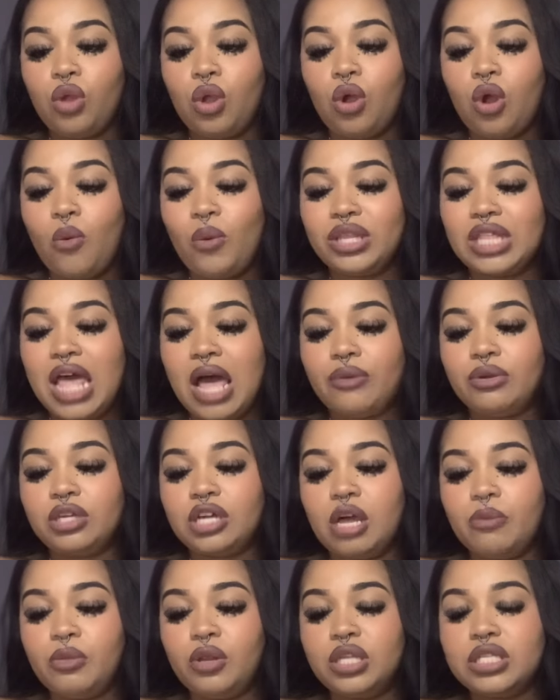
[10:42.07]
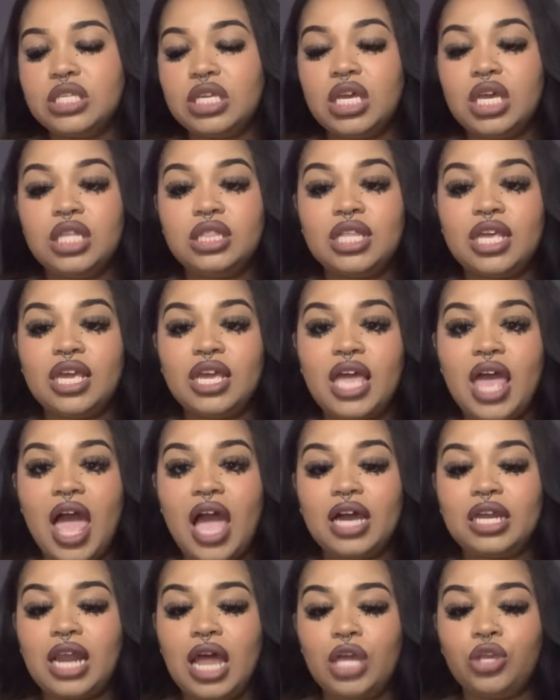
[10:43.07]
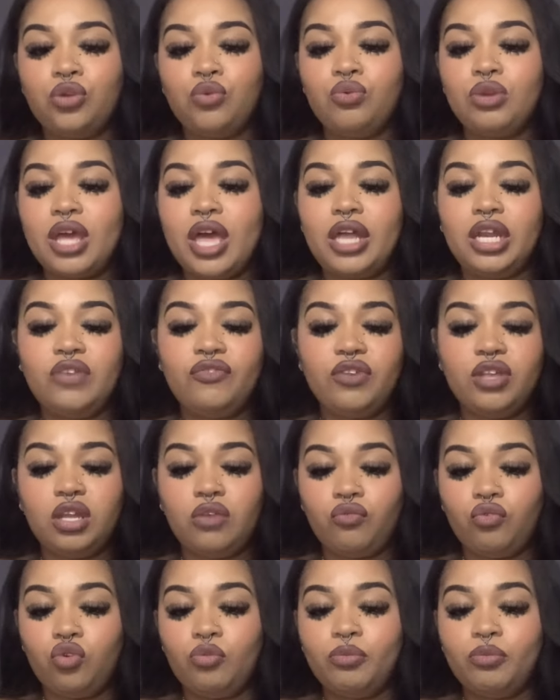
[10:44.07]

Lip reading: or whether out in the community, they act like you the elephant in the room.